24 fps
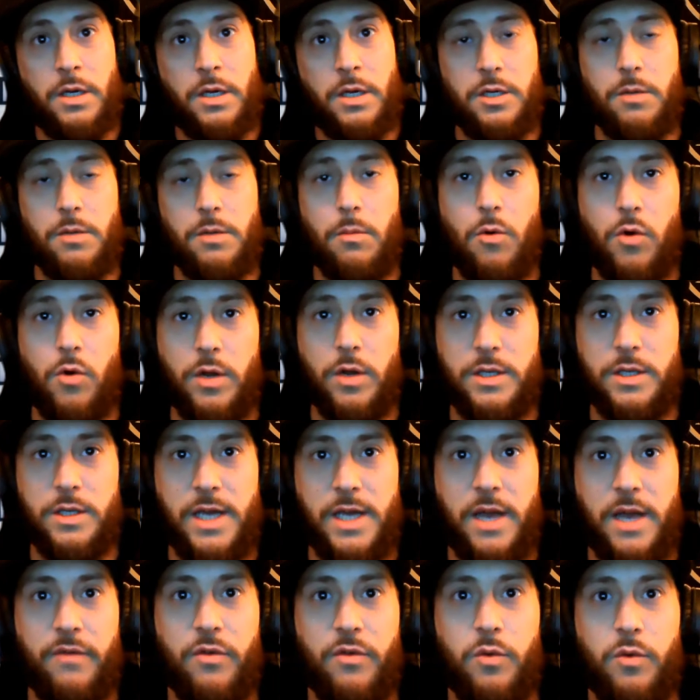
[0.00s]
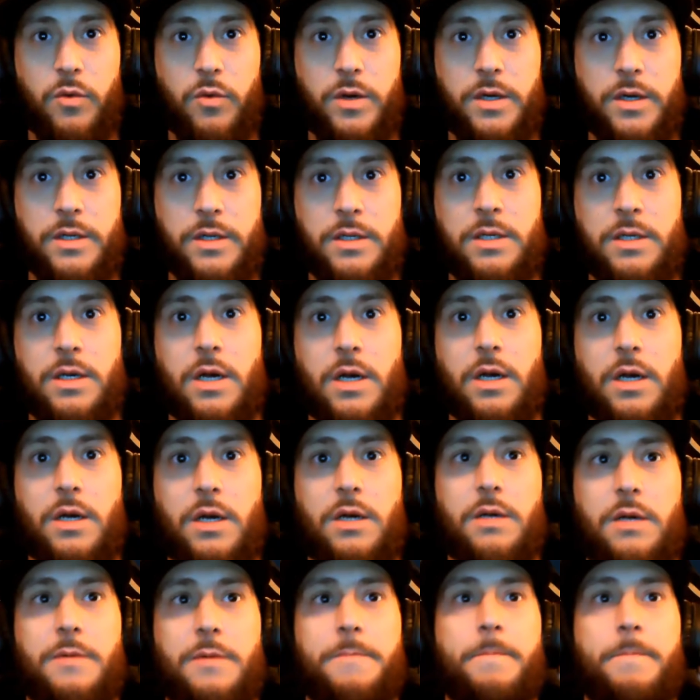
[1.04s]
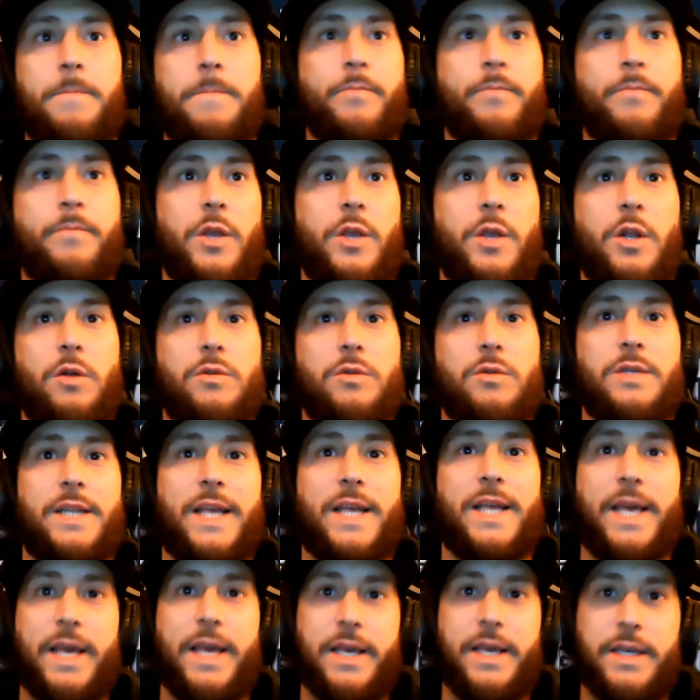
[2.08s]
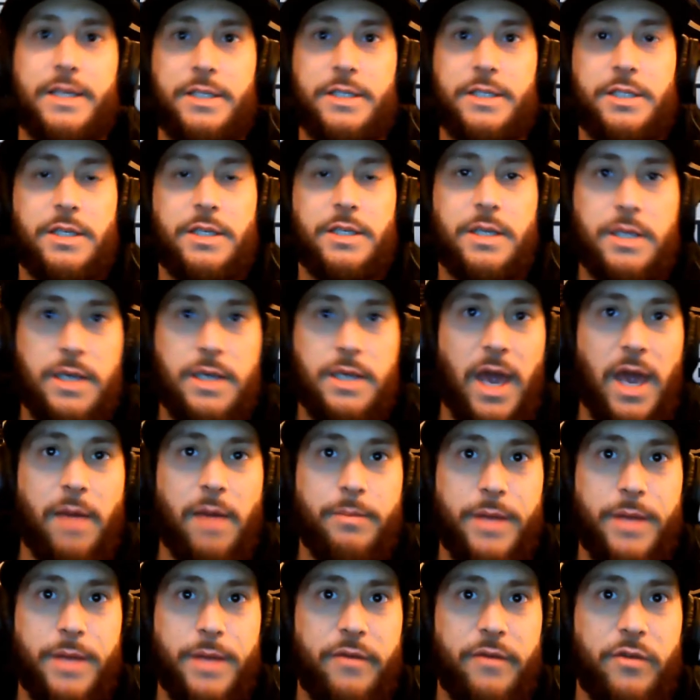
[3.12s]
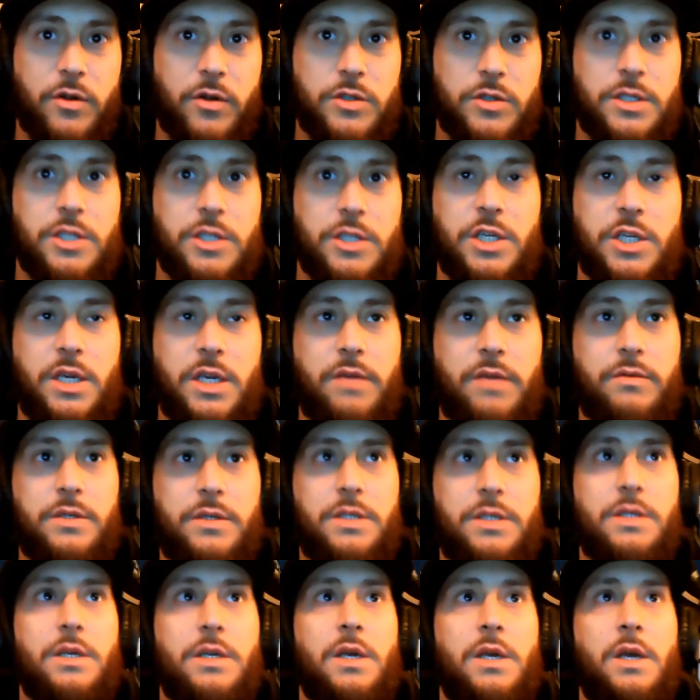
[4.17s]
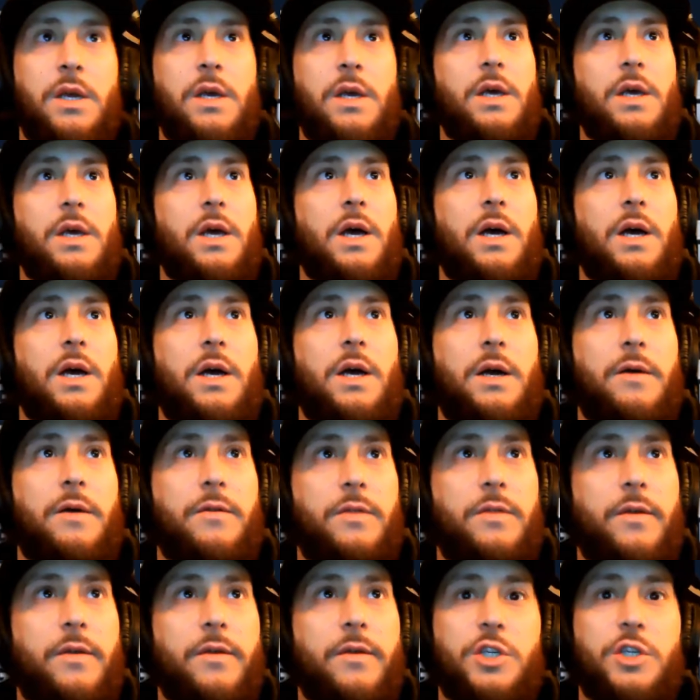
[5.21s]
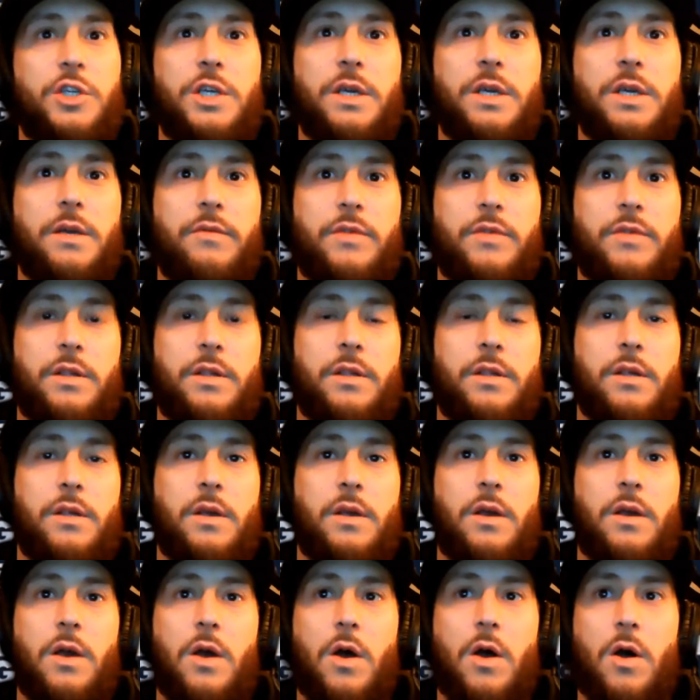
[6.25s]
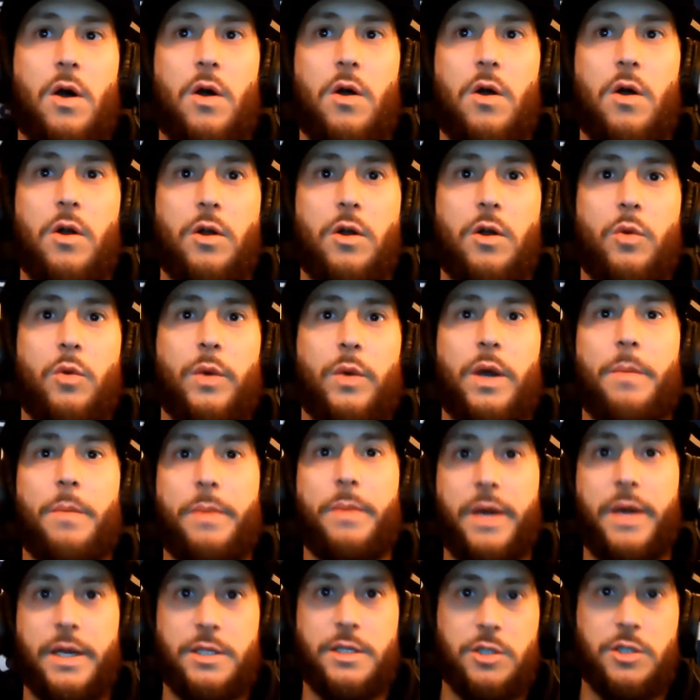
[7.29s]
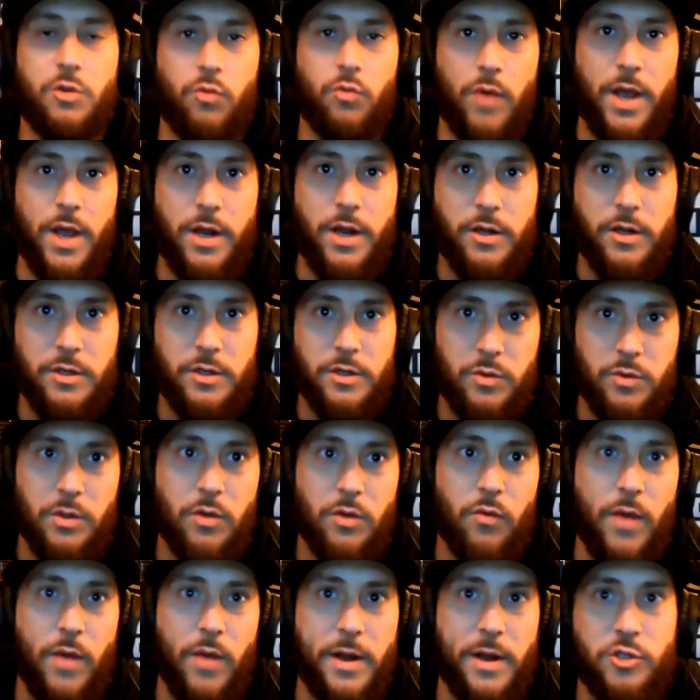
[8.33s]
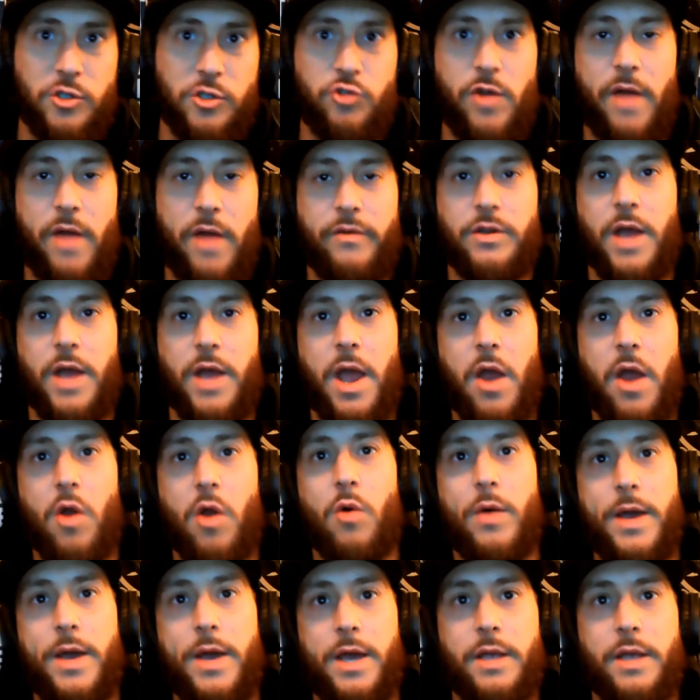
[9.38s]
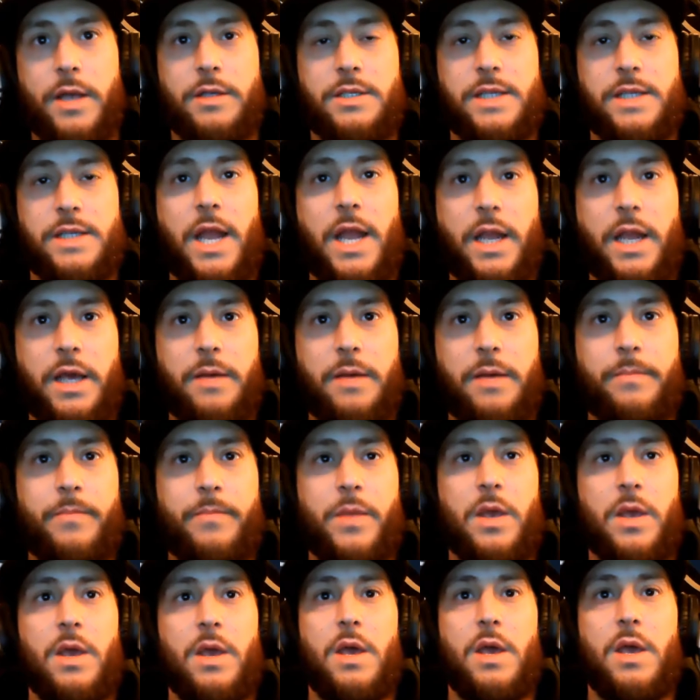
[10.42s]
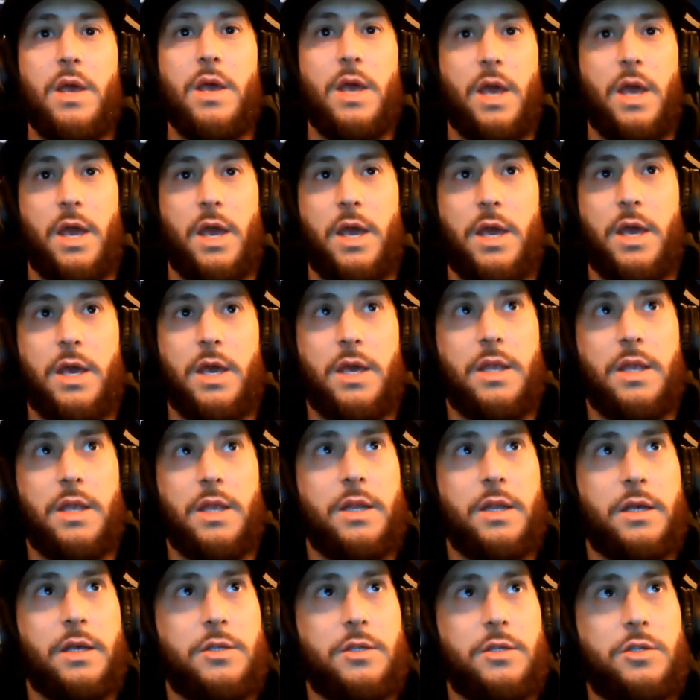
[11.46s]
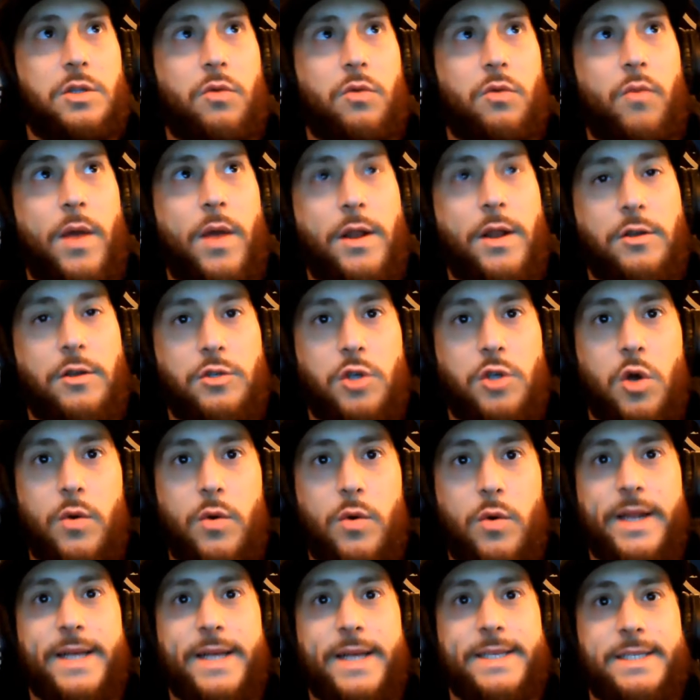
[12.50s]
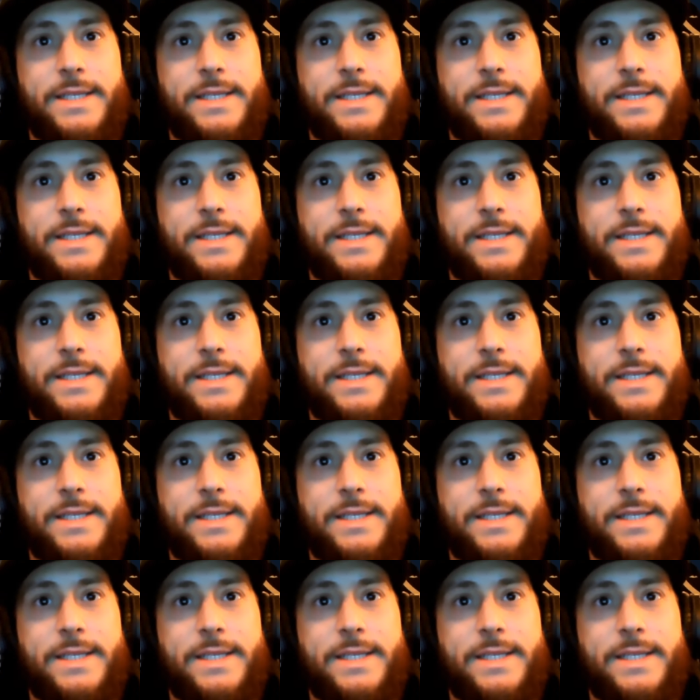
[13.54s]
Good morning to everyone. Today is game day versus the Chiefs. The Chiefs are going up against the Raiders, where the Raiders travel at Arrowhead Stadium, and the Raiders go in at